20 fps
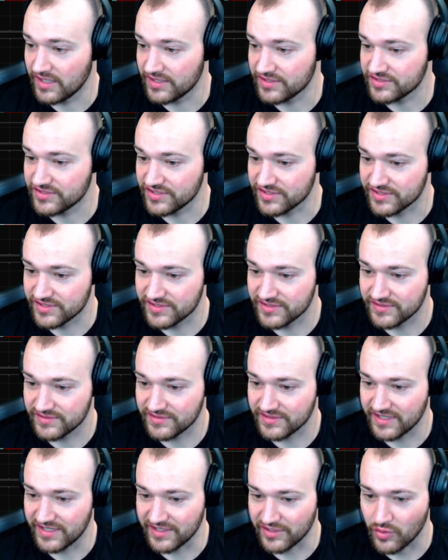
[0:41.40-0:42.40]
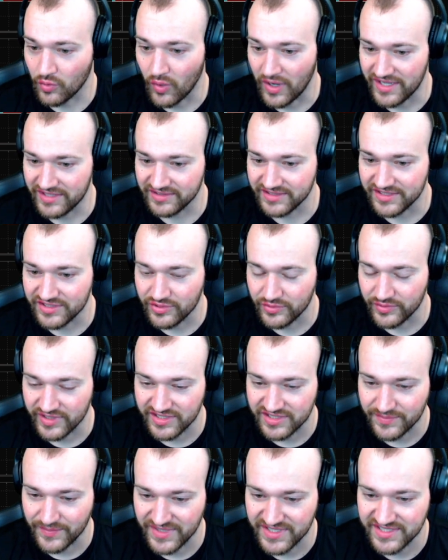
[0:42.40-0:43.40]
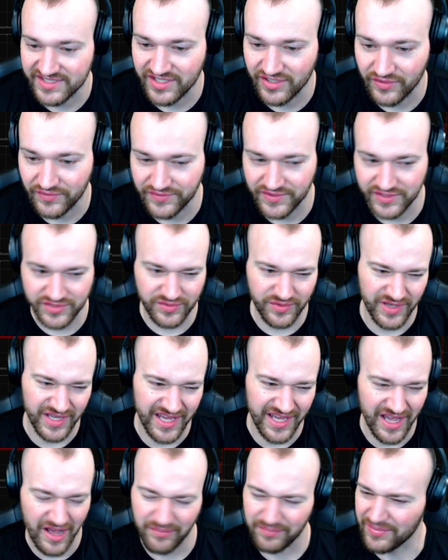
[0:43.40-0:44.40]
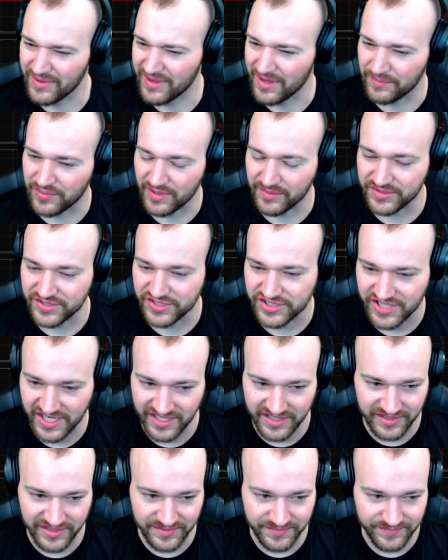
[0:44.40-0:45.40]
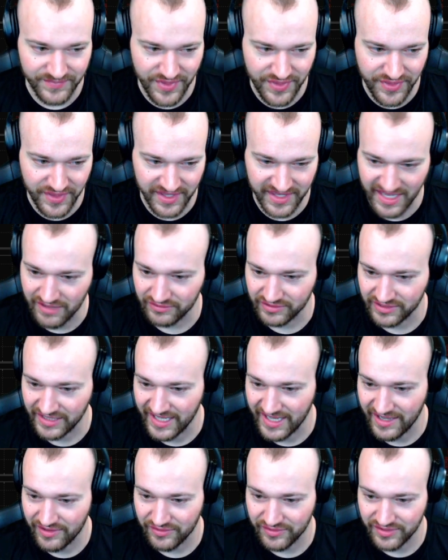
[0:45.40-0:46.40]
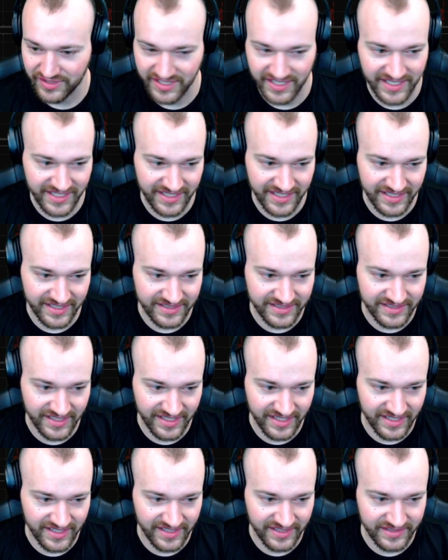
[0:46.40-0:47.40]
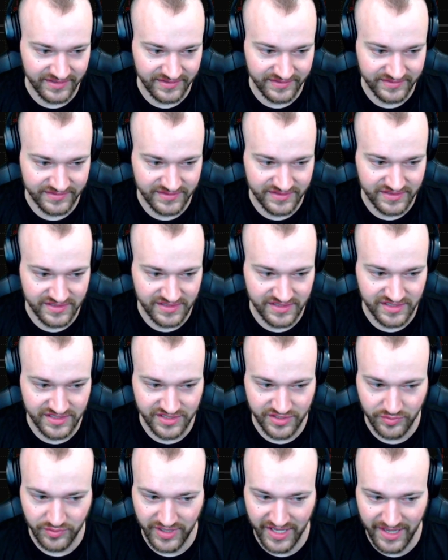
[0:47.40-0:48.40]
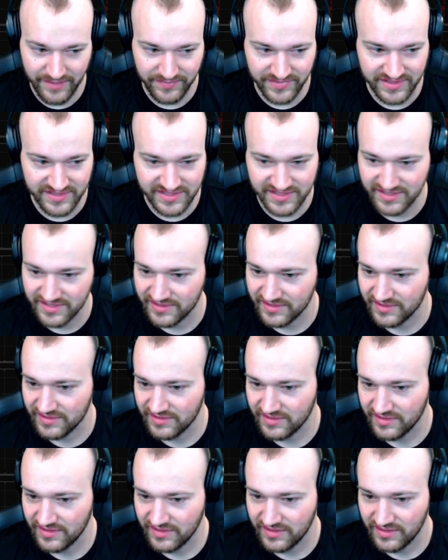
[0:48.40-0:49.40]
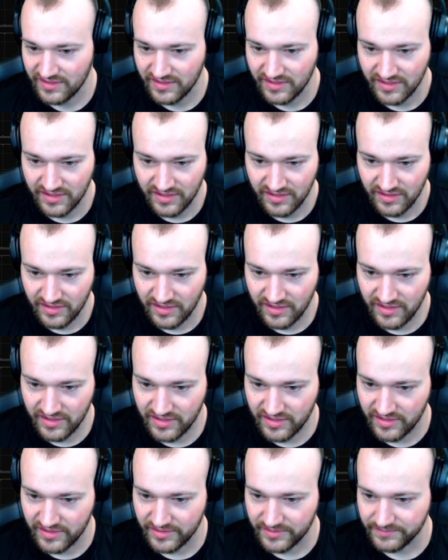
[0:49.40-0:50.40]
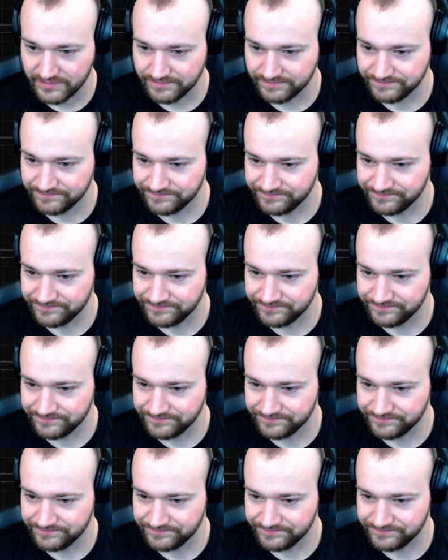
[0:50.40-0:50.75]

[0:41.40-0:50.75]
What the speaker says: just kind of quietly doing it to myself. This way, I'll probably just kind of think out loud and see what happens. All